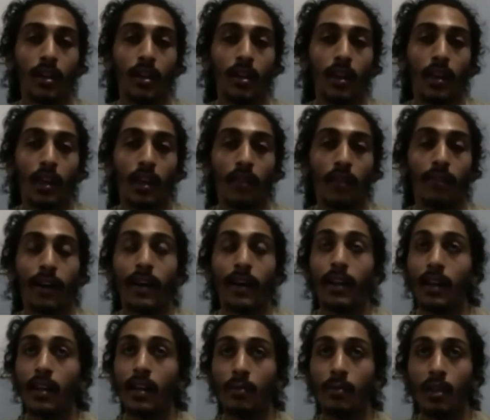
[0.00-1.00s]
If I had
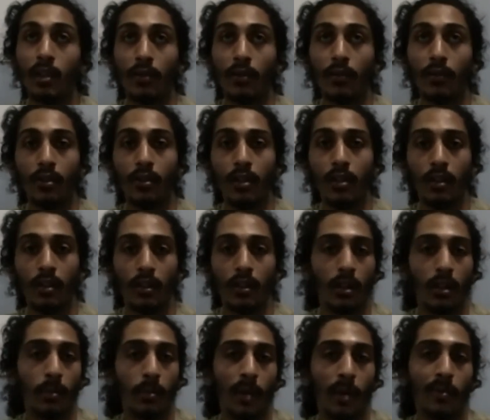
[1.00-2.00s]
hit him with the foot,
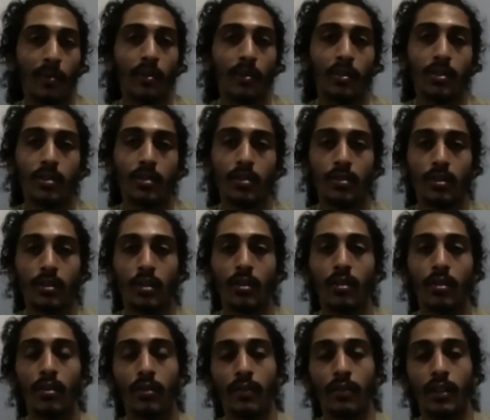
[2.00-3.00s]
he probably would have shook, shook,
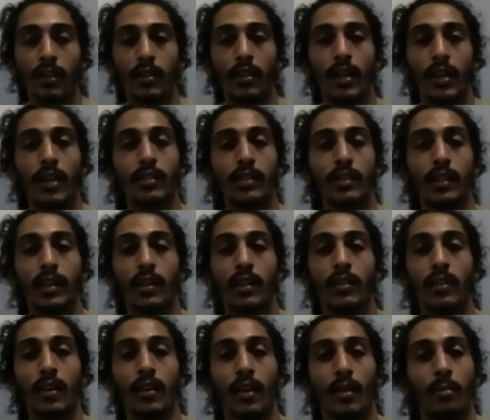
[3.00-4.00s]
it off like the last guy.
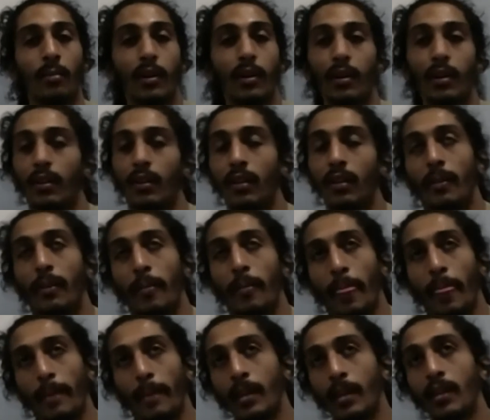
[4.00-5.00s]
But
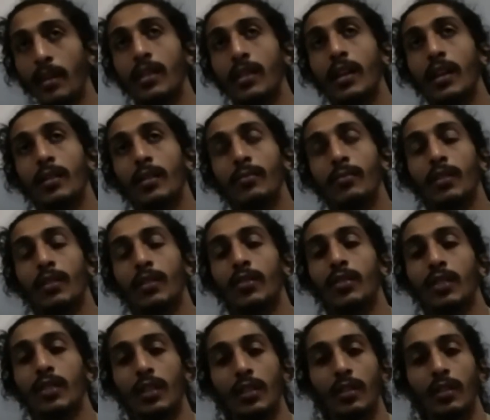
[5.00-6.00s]
because I hit him with the
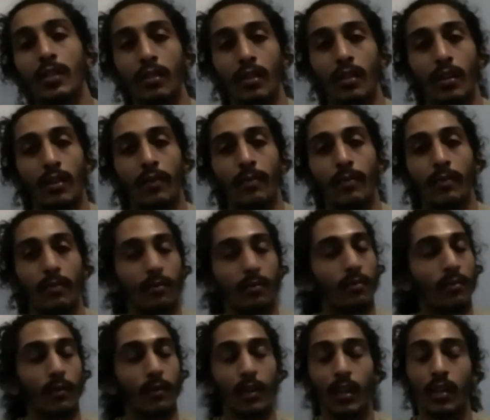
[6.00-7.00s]
shin,
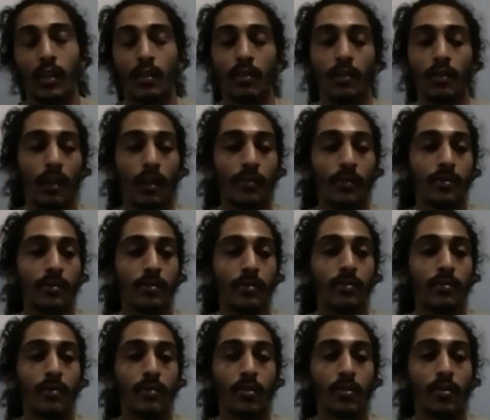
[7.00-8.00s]
uh, that
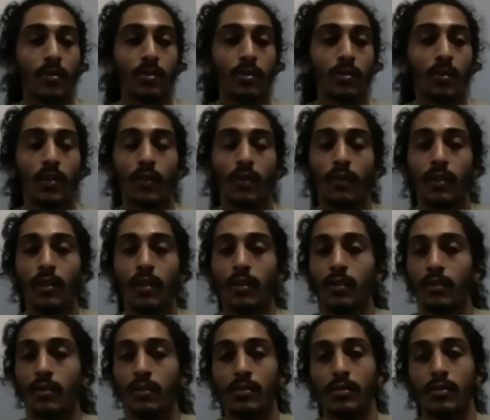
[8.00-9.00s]
was what you saw in the
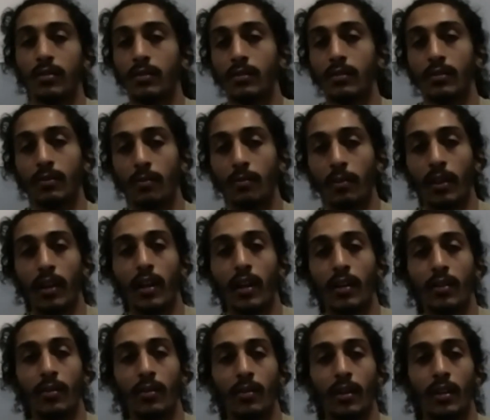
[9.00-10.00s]
video. It just played
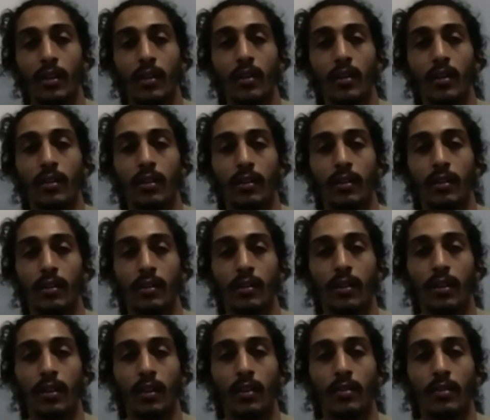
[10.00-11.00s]
out the way it did.
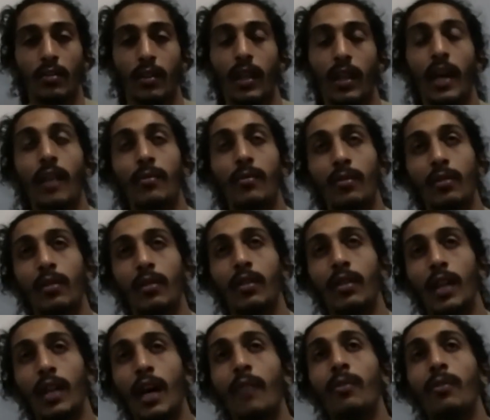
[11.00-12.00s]
Yeah. that one,
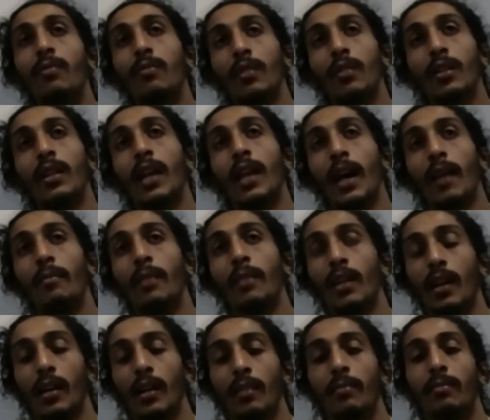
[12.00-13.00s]
that one okay, one
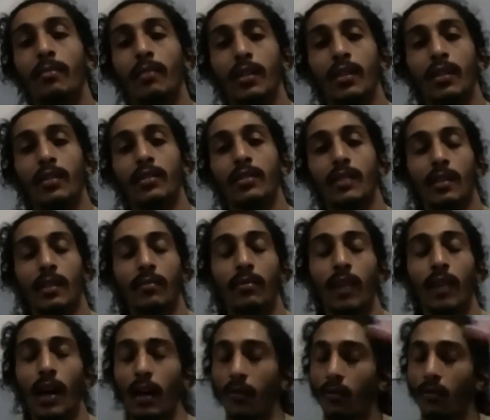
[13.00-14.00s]
yeah. hyped because I,
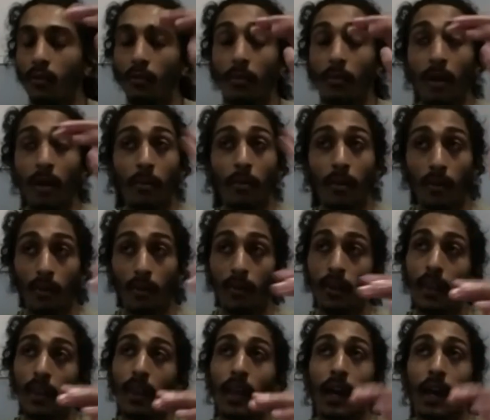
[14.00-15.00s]
I remember,
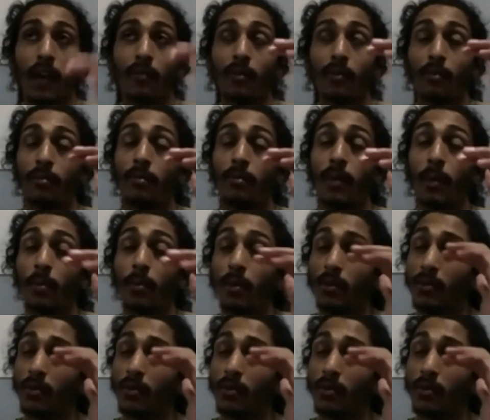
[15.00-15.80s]
I remember